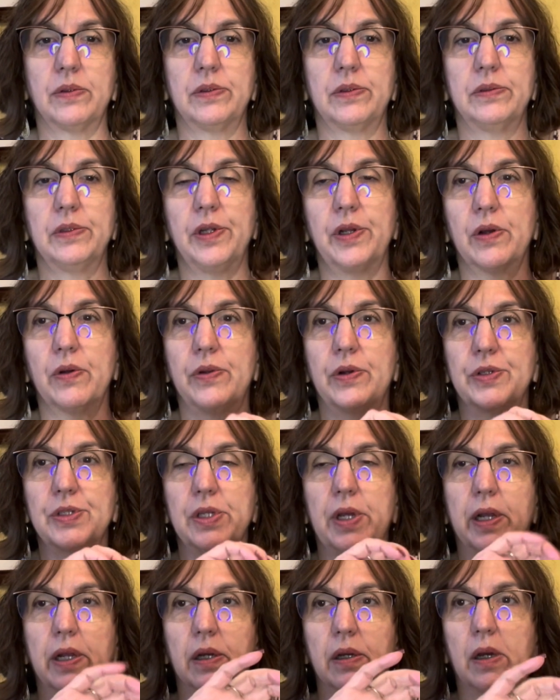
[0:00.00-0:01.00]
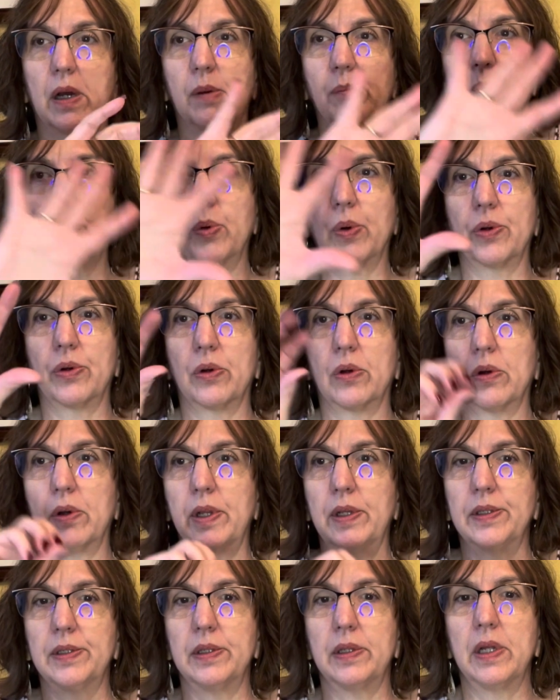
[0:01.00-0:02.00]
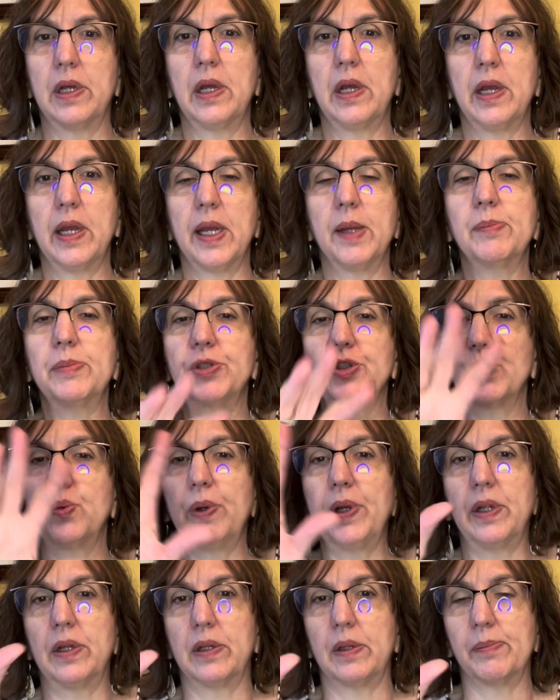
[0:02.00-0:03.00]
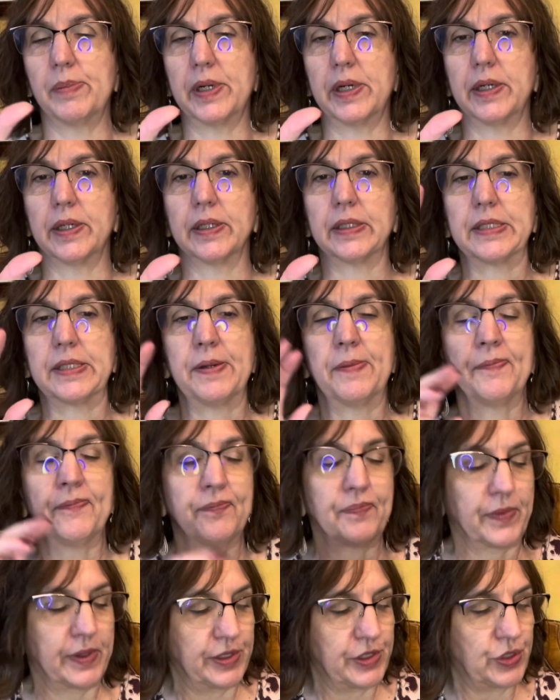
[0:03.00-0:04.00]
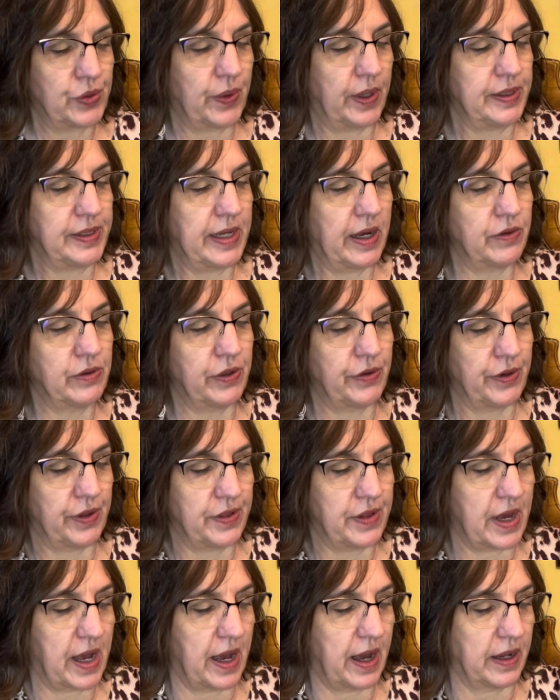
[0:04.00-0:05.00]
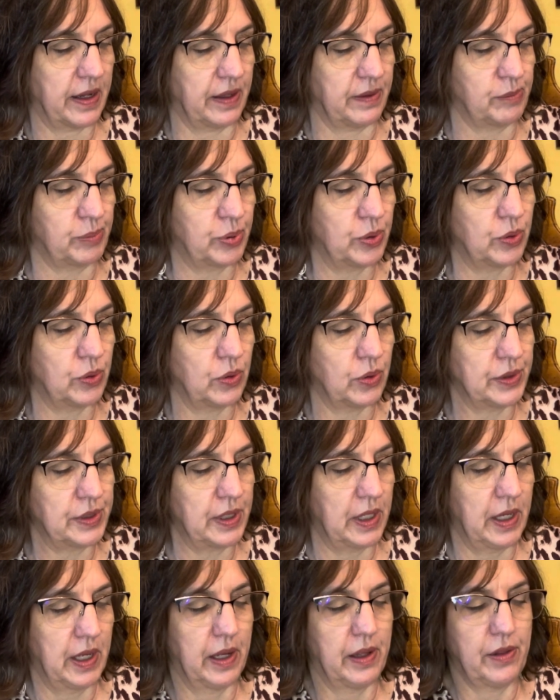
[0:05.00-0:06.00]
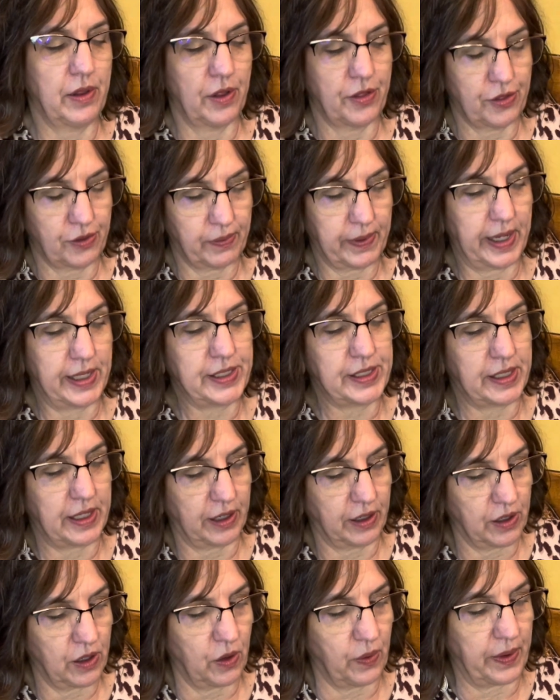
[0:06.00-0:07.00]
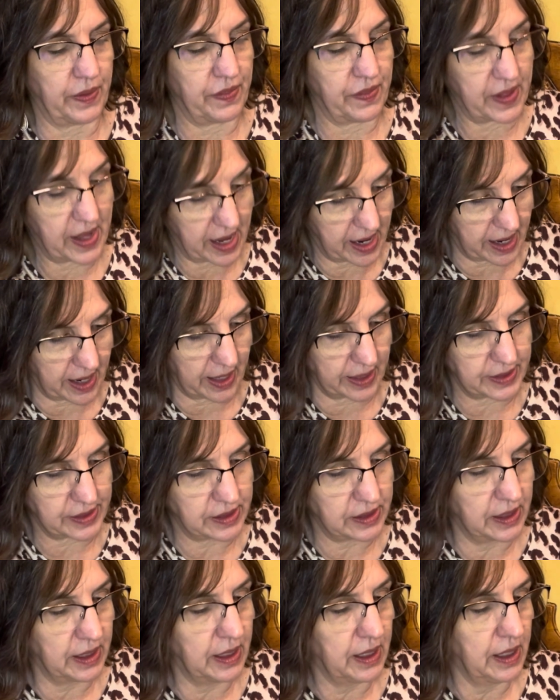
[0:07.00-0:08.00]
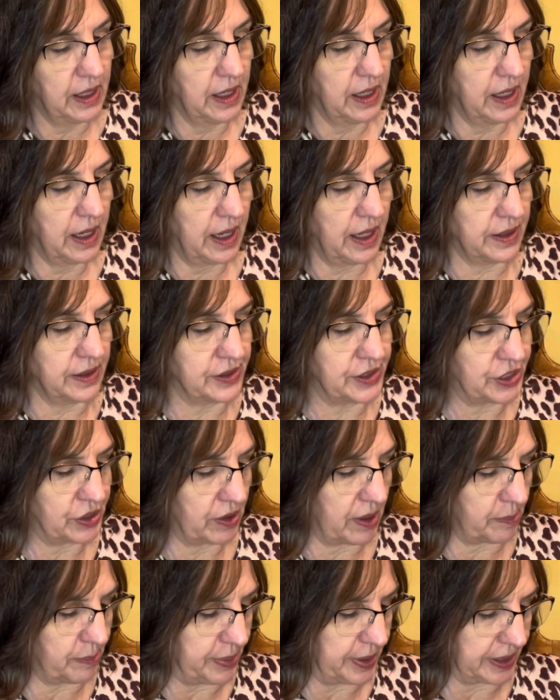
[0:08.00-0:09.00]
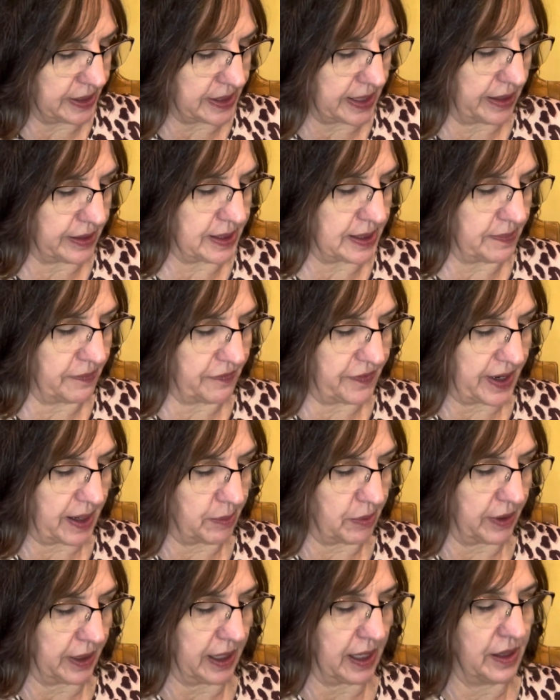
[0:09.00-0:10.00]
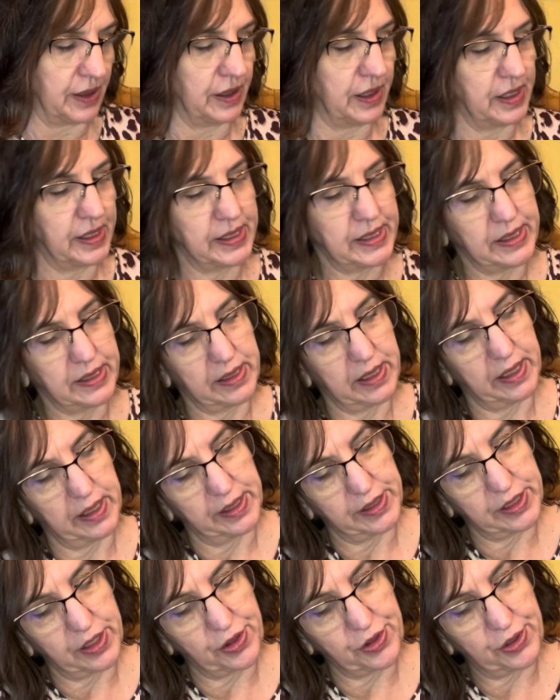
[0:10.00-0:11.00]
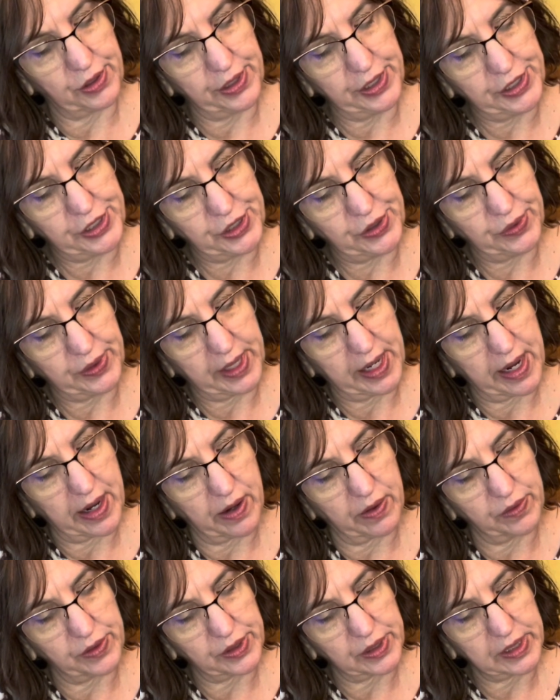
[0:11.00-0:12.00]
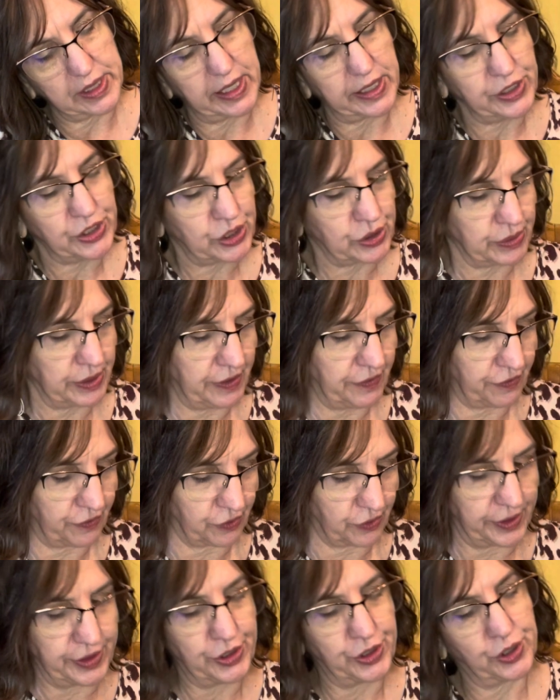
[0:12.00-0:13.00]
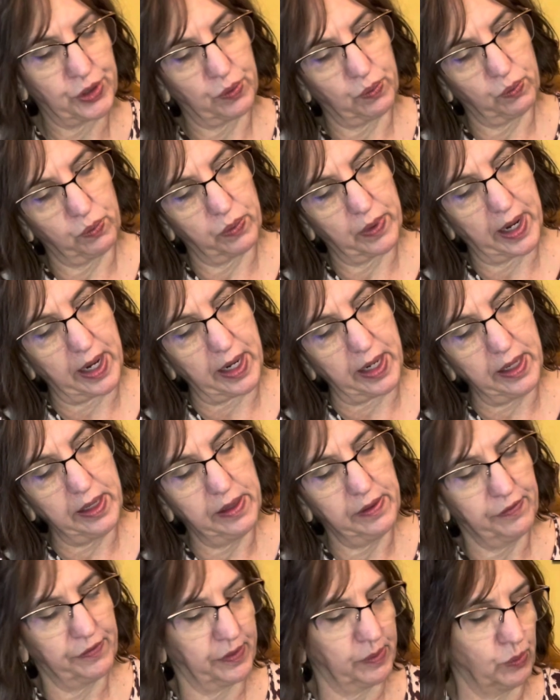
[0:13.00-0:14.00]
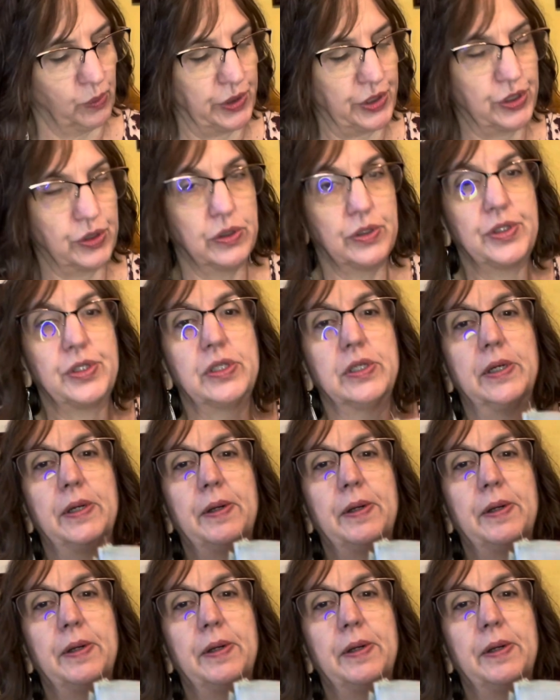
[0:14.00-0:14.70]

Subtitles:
there's like a border and in between the mugs. So I downloaded that and pulled the threads that go in that. And so I picked out some fabric, and this is a 32 count Country French Rain from Witchelt.